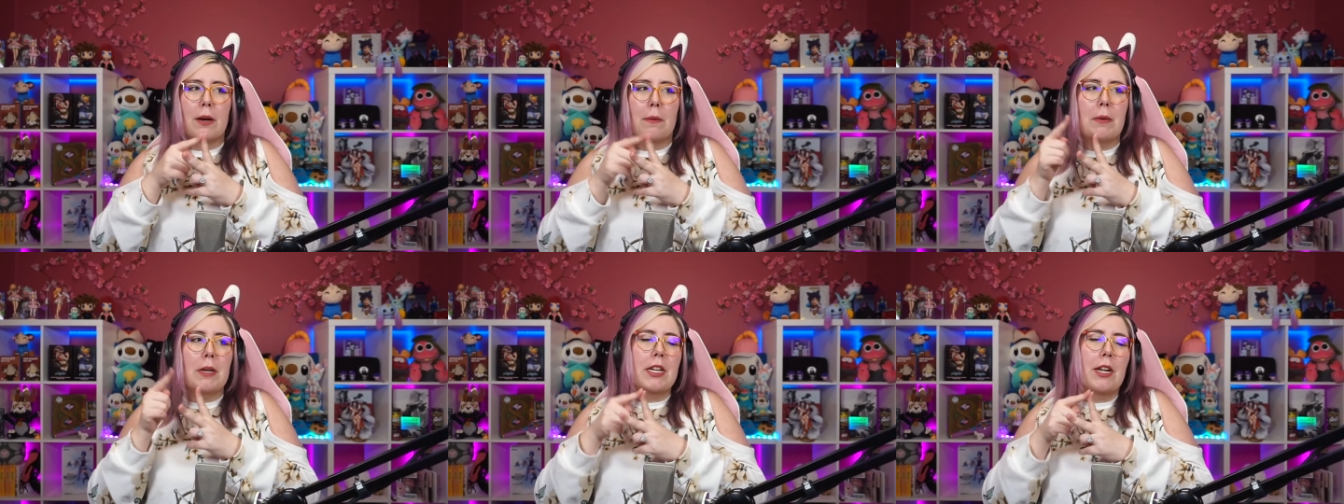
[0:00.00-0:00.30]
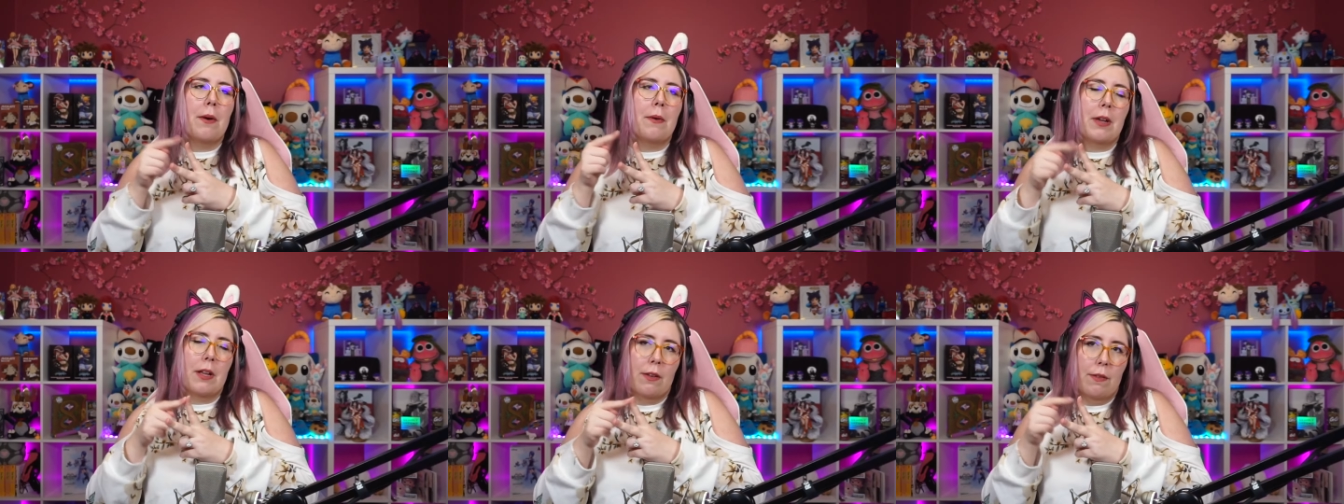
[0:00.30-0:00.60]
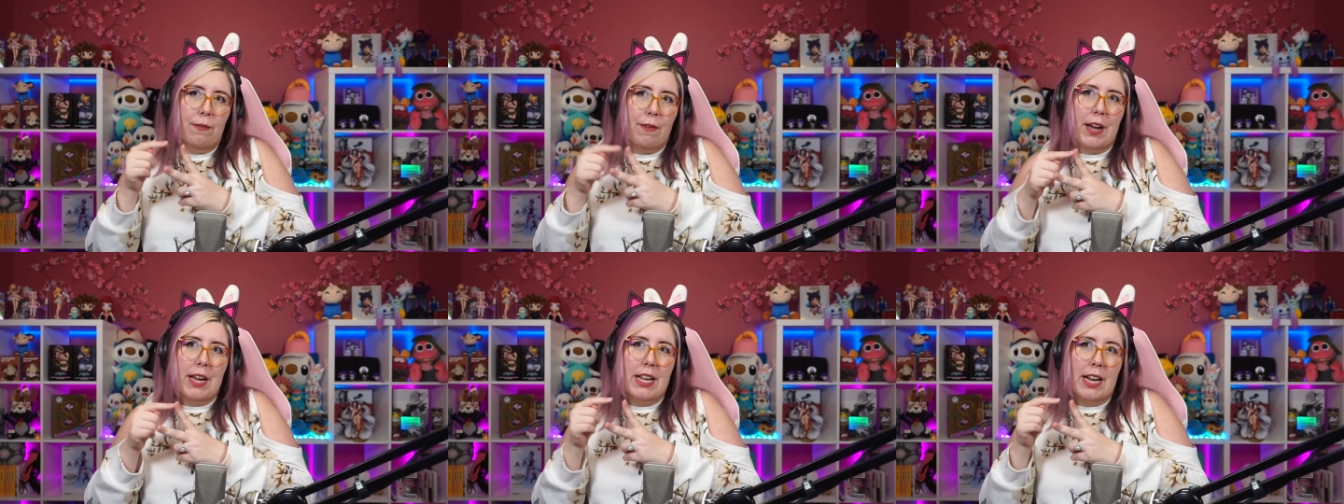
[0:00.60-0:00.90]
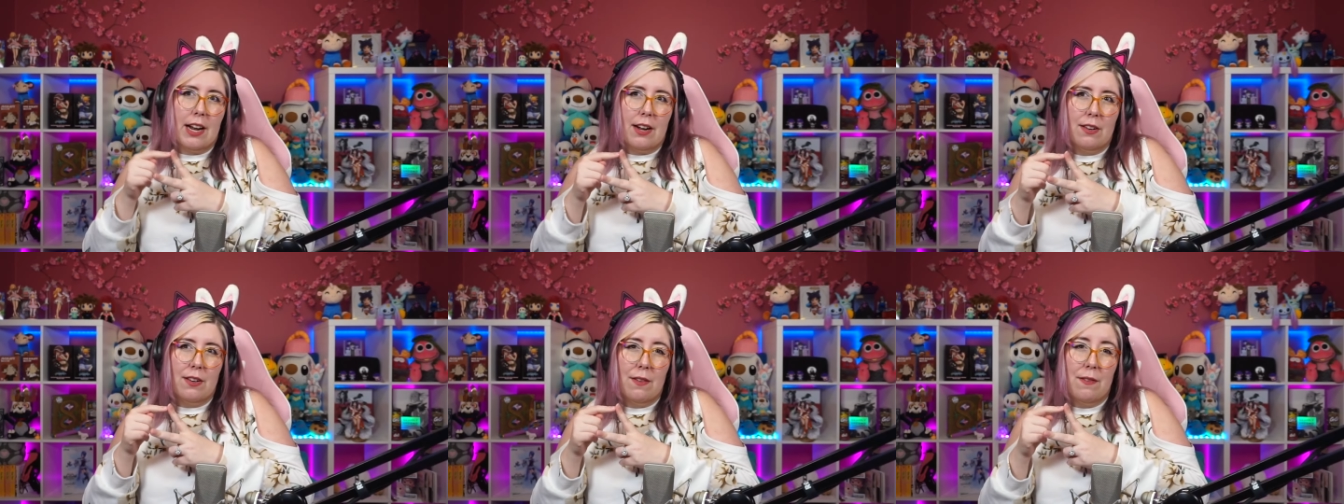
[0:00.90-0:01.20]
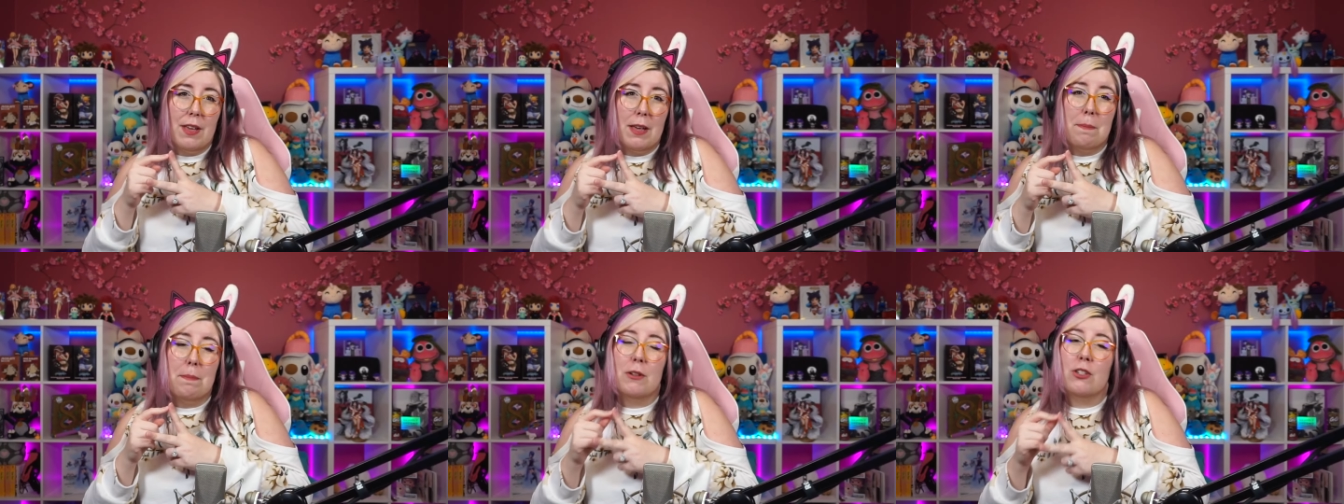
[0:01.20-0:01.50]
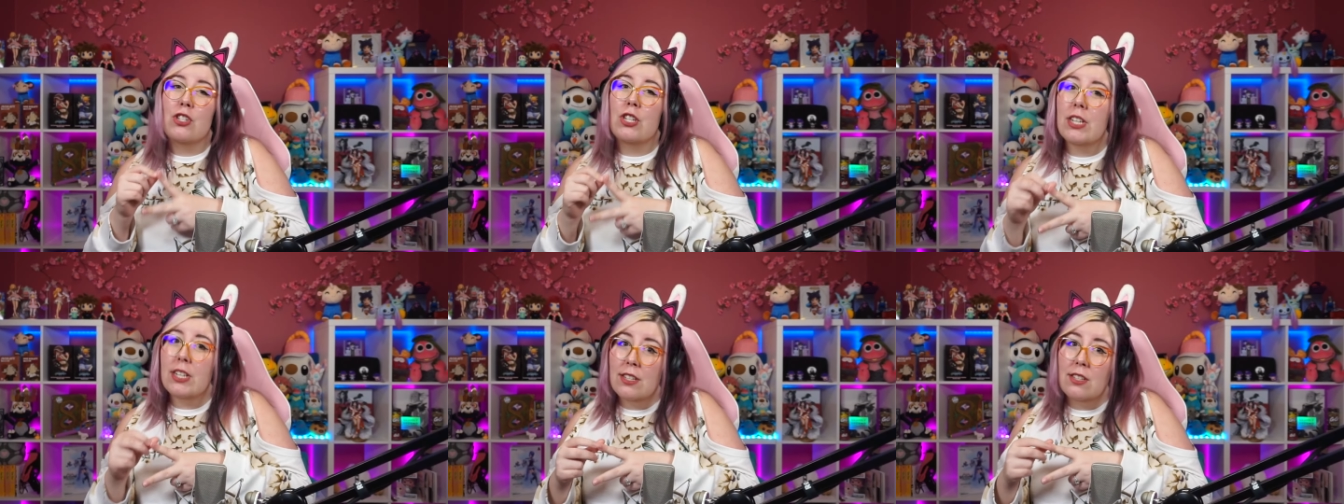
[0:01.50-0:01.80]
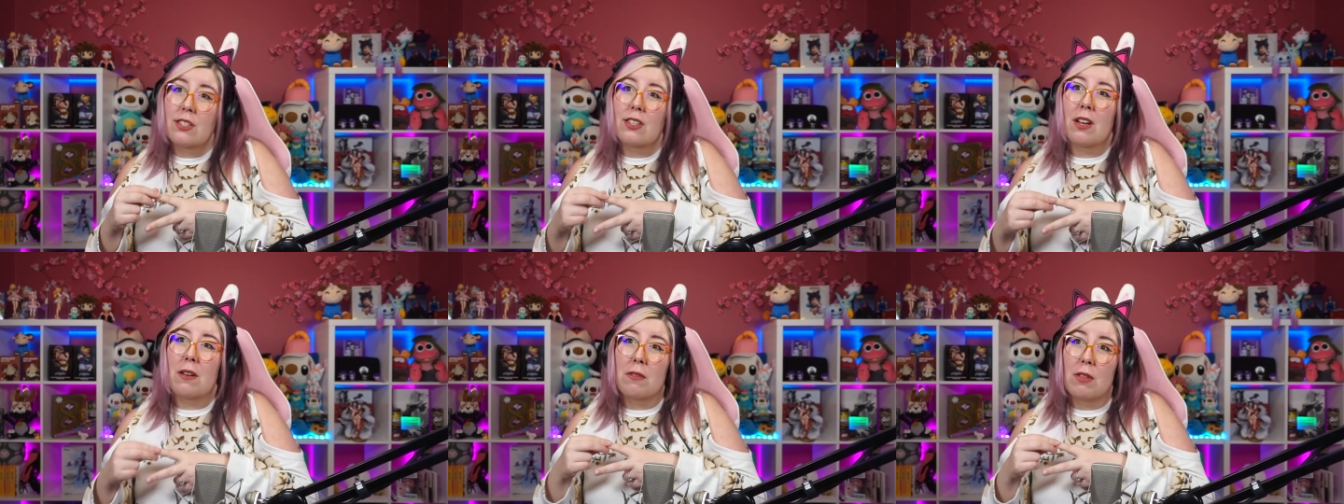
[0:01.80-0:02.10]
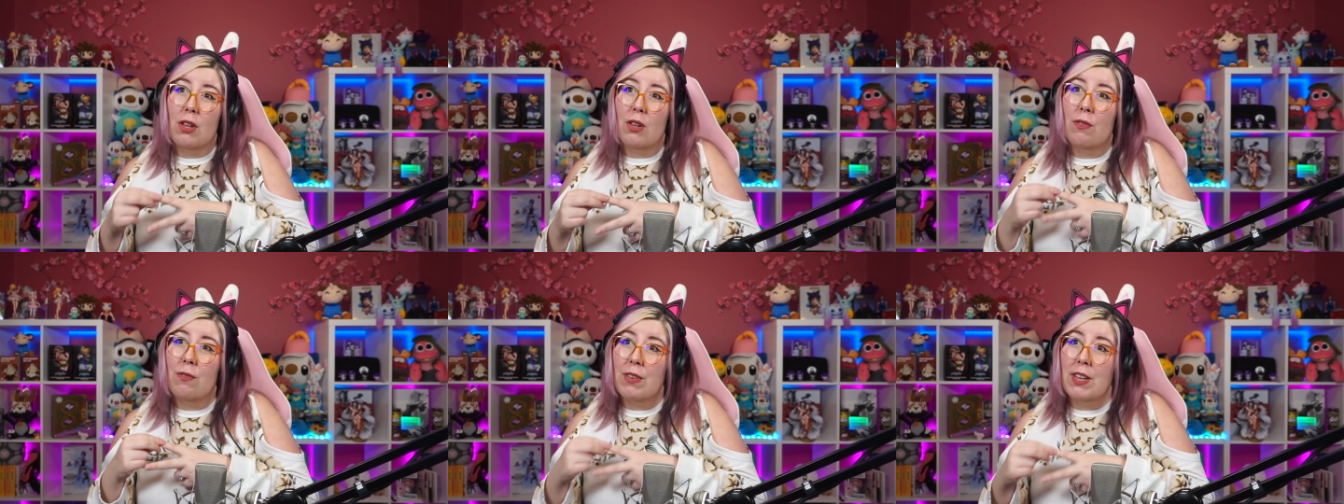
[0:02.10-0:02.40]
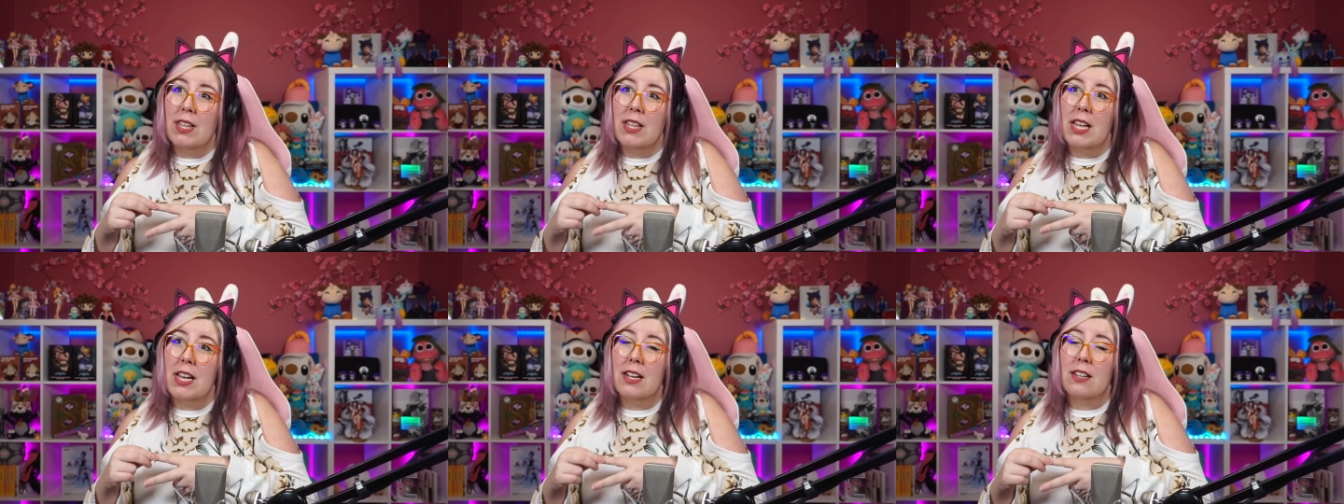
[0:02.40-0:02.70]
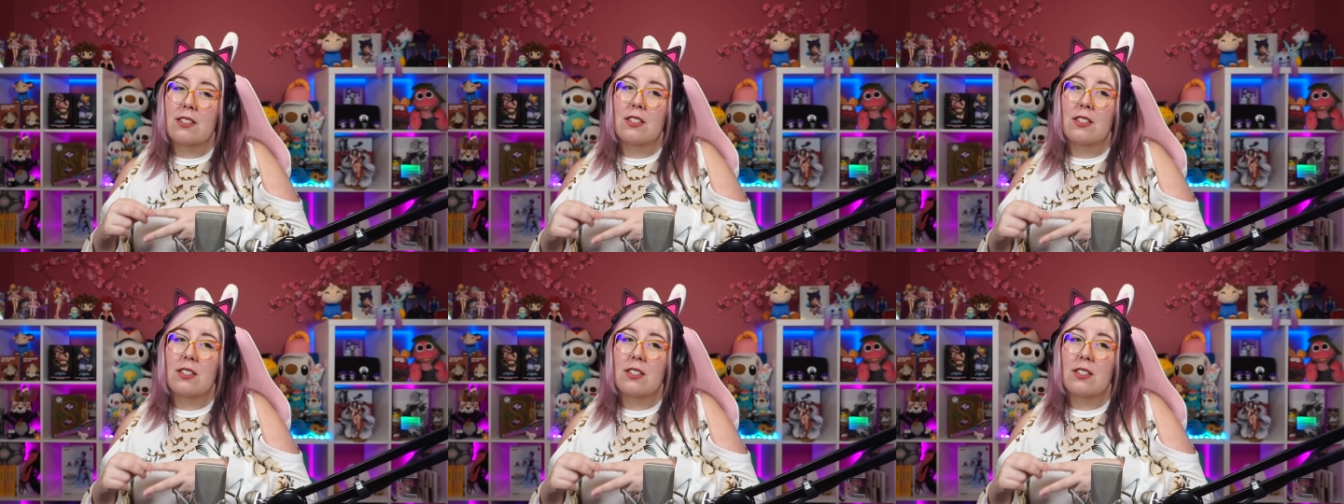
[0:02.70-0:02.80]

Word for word: we know can fight out of it, but she can still have those feelings.